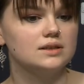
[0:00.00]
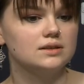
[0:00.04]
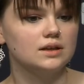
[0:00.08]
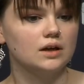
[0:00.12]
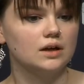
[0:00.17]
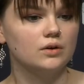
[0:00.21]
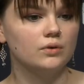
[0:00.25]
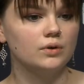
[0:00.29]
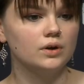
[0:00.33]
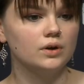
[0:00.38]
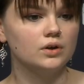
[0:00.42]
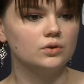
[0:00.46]

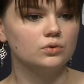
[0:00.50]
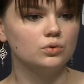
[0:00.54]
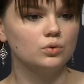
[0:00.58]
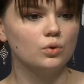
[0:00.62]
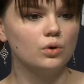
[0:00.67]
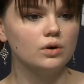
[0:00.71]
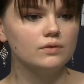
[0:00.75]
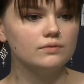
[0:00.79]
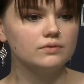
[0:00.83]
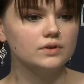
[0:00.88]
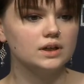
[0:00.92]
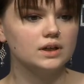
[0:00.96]
And
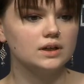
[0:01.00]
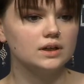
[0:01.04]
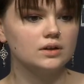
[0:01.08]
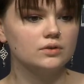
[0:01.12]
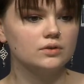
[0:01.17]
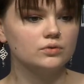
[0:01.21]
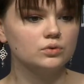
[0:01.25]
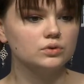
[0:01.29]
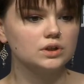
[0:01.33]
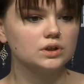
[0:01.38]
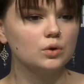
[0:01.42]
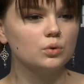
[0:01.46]

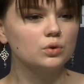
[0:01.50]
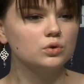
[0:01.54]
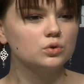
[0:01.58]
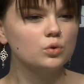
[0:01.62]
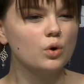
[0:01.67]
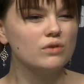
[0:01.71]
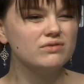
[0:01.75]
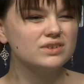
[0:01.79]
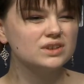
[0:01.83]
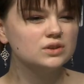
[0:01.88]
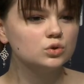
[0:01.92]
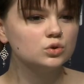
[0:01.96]
this is
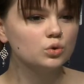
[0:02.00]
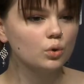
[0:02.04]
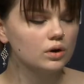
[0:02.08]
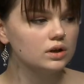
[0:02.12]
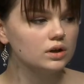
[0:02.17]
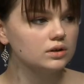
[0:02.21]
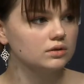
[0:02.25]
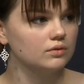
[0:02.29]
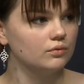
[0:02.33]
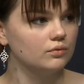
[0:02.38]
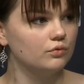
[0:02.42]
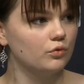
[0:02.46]

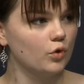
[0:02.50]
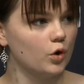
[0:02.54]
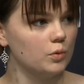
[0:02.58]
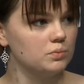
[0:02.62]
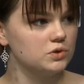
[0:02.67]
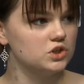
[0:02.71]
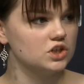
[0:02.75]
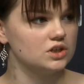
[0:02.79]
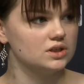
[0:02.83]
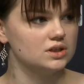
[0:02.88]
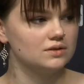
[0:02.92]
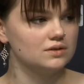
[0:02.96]

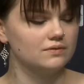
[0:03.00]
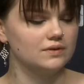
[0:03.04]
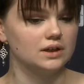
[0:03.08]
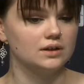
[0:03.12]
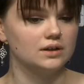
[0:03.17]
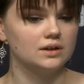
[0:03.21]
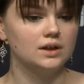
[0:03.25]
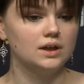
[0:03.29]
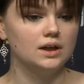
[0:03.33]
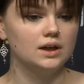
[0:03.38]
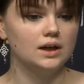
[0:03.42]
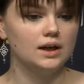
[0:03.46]
how
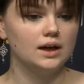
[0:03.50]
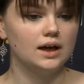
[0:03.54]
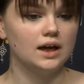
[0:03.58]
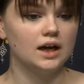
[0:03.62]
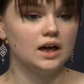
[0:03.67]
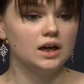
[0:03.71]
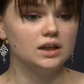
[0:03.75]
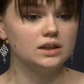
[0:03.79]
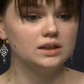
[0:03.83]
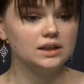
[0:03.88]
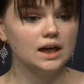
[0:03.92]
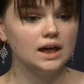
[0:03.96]
they
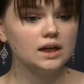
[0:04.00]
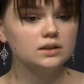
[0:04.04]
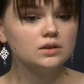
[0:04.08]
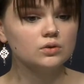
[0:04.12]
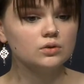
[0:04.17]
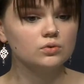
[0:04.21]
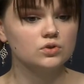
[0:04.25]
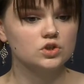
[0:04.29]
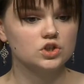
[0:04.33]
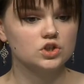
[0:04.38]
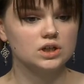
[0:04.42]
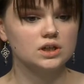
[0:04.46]
created a
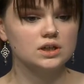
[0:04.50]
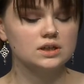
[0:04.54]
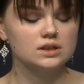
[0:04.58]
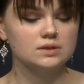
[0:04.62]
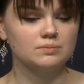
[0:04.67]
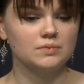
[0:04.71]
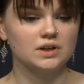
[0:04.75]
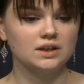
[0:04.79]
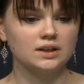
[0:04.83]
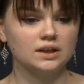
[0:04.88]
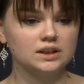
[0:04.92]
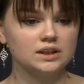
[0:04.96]
new
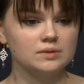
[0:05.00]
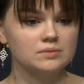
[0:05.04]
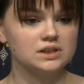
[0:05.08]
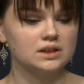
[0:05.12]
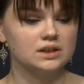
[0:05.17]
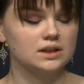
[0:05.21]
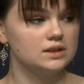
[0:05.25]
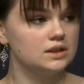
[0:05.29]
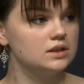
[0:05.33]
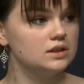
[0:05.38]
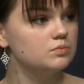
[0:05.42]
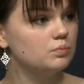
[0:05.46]
trend in
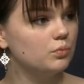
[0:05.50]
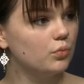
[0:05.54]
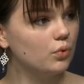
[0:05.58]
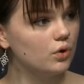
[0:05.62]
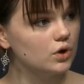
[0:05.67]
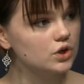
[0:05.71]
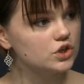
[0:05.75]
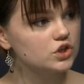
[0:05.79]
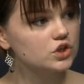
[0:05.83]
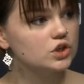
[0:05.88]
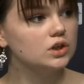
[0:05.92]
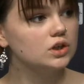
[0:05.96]
the
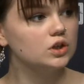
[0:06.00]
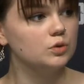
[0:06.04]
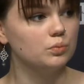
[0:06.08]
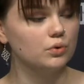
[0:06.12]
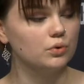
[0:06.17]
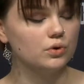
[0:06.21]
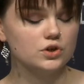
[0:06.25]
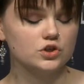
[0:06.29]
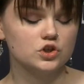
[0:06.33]
society,